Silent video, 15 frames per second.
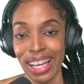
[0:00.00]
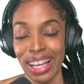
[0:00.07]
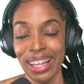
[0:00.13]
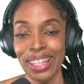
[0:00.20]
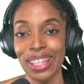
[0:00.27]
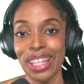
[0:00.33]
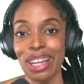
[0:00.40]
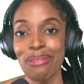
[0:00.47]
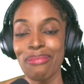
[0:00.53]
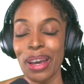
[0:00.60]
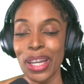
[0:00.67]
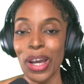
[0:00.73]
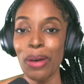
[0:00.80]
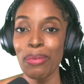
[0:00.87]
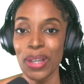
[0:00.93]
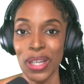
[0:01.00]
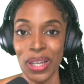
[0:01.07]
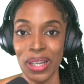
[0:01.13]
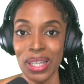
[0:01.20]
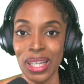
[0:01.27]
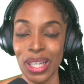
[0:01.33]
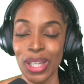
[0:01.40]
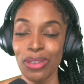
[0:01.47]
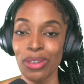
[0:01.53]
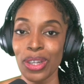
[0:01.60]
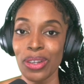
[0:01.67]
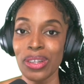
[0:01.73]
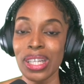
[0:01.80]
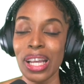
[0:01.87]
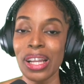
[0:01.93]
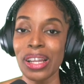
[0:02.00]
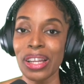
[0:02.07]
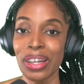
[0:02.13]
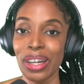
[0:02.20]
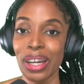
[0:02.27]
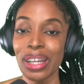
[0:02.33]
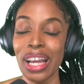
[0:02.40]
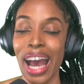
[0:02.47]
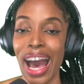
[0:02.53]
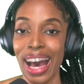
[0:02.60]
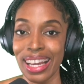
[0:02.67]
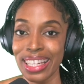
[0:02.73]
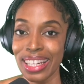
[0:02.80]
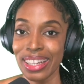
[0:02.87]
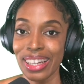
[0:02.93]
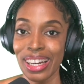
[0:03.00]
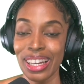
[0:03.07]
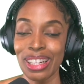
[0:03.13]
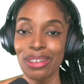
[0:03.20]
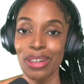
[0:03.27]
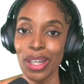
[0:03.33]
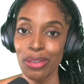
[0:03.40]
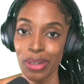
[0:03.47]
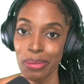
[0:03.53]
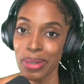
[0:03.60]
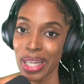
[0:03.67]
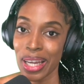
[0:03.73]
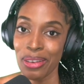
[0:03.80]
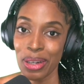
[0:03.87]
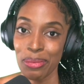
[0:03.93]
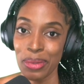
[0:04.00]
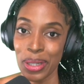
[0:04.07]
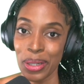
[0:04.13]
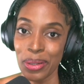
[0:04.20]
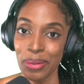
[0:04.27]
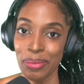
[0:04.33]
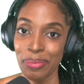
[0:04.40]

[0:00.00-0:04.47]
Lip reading: So there are many opportunities for you to learn and earn with Flipside Crypto.